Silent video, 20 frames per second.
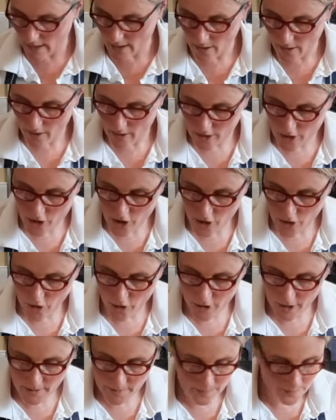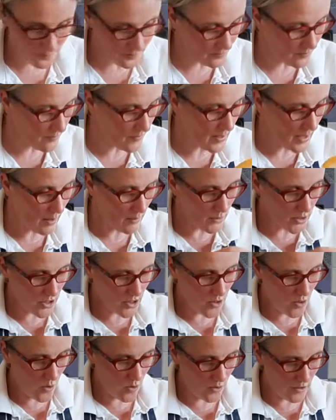our jug and we just
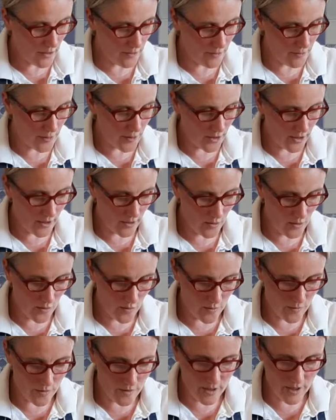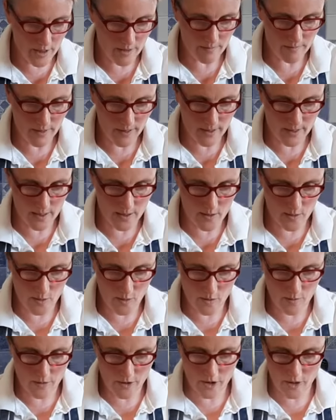hold our funnel over it like
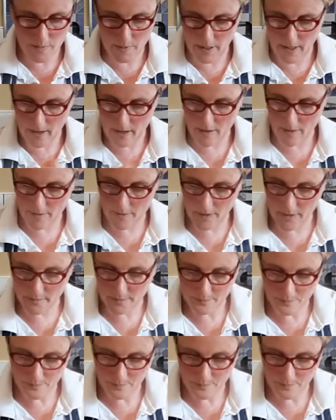so. Just be careful.